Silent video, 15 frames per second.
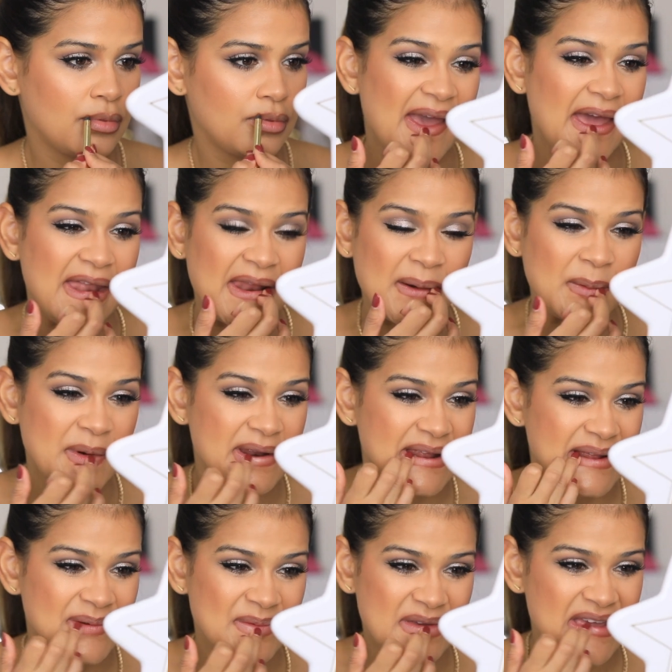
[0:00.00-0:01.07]
I'm
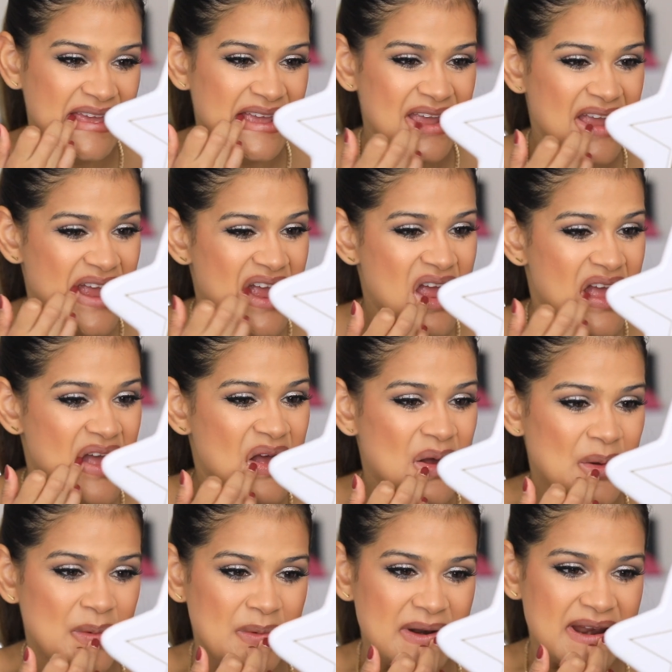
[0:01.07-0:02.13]
going to be
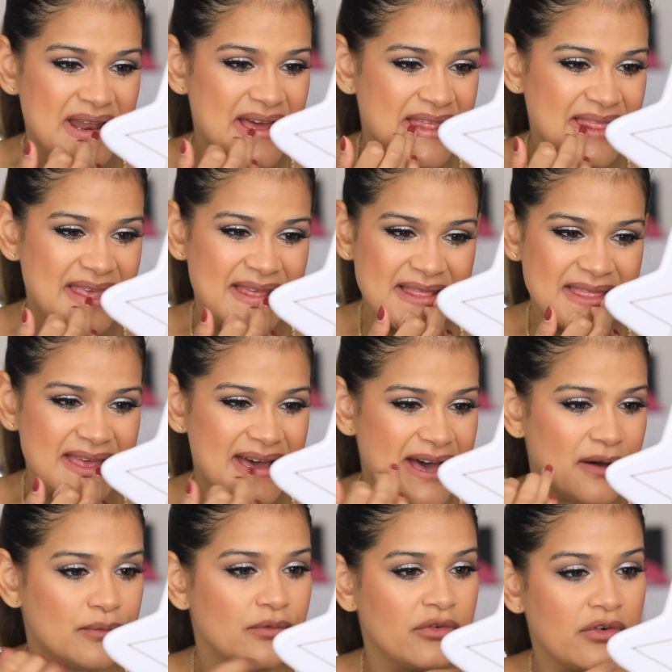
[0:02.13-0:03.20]
blending
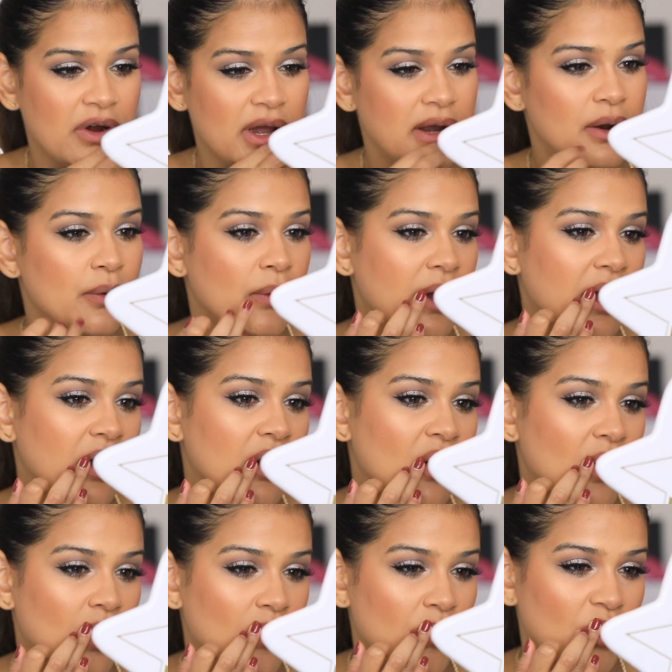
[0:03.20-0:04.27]
that right away
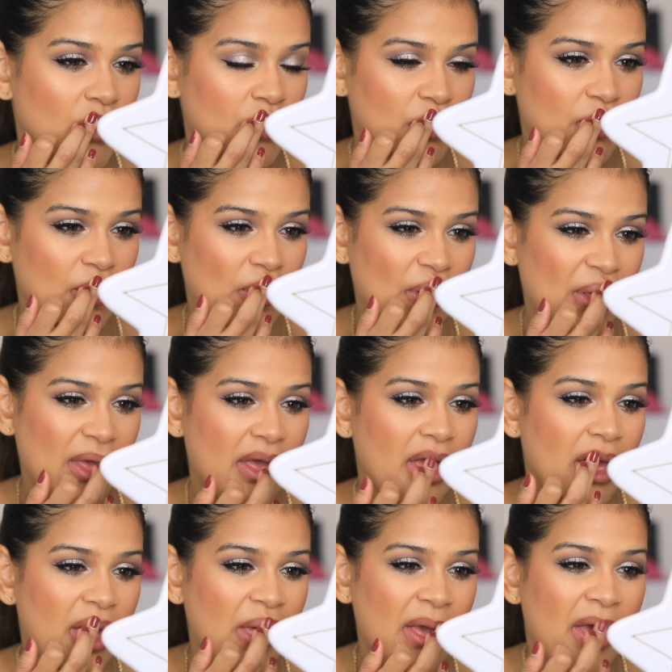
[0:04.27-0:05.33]
almost
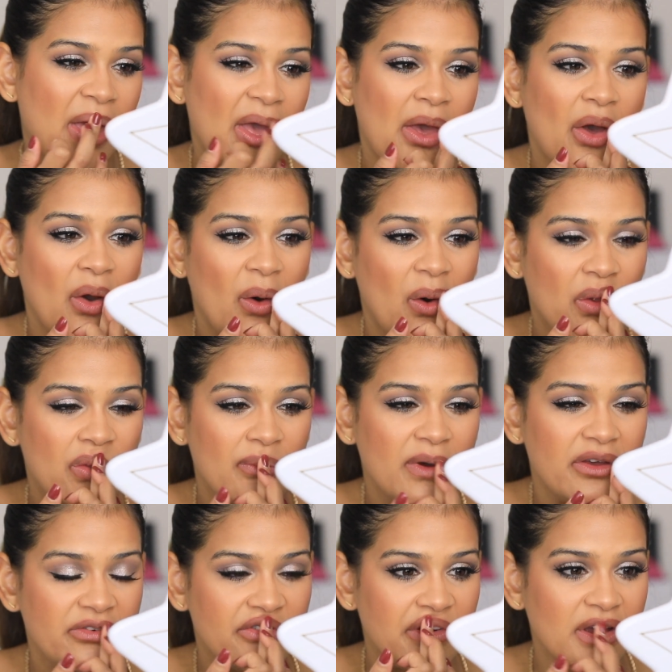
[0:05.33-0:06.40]
with
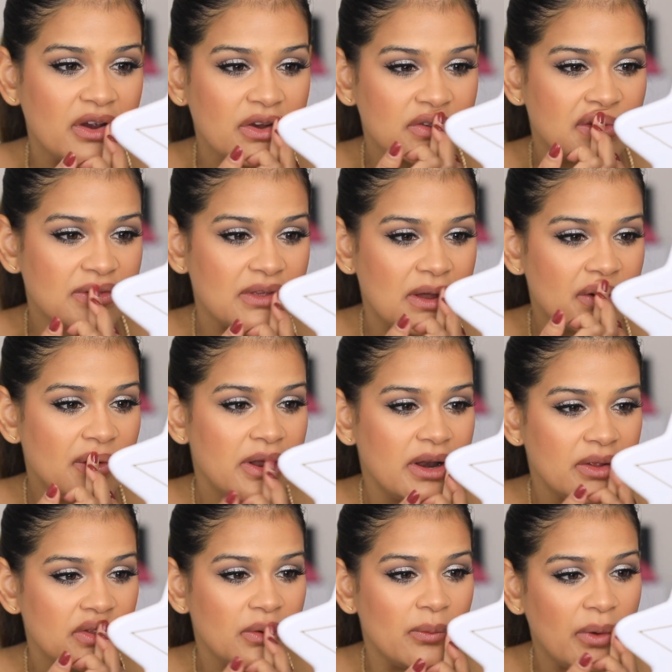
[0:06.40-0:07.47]
my fingers because I don't want
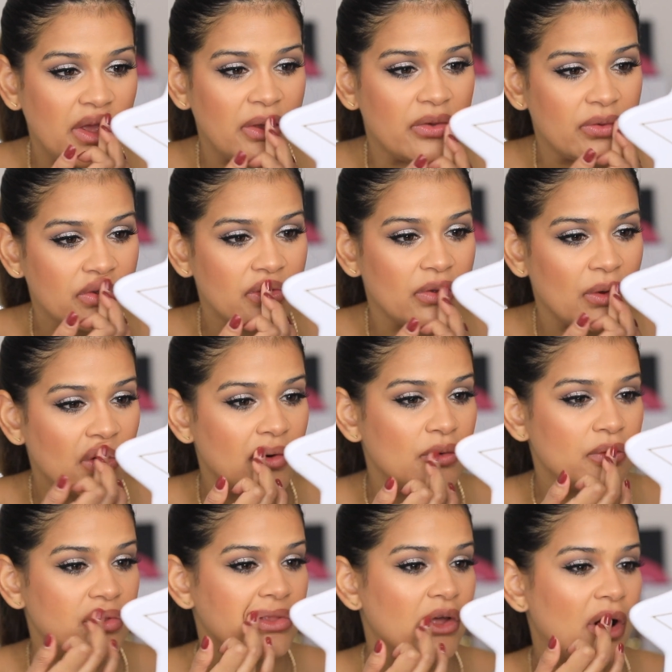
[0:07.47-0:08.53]
it to be
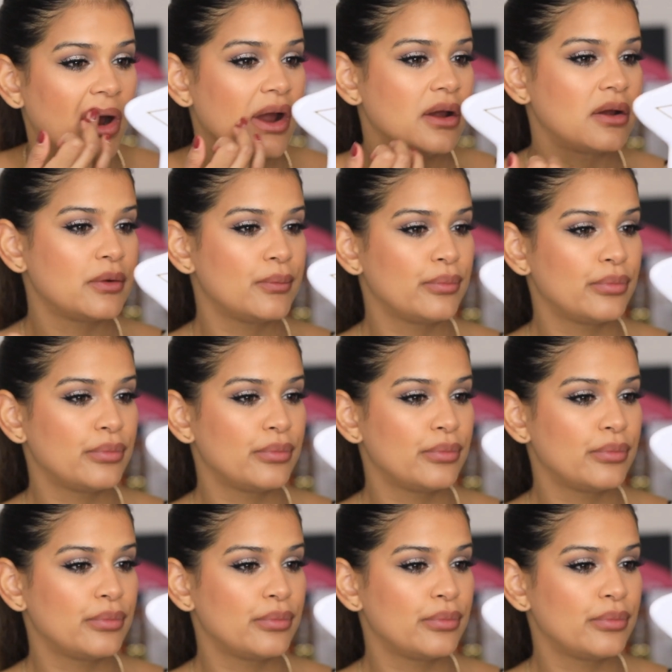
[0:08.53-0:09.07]
so dark.